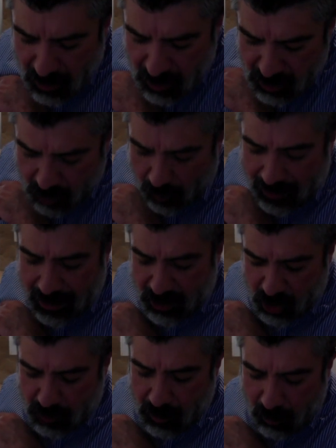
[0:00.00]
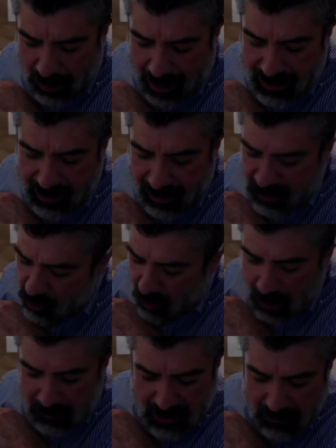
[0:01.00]
So right now, just remember lidocaine. So it
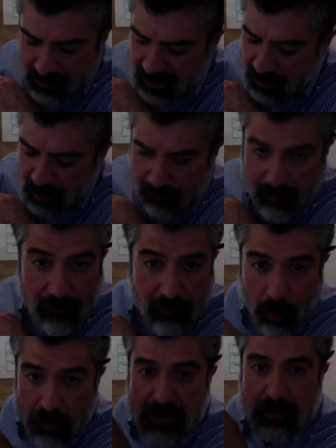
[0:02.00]
comes in many different forms,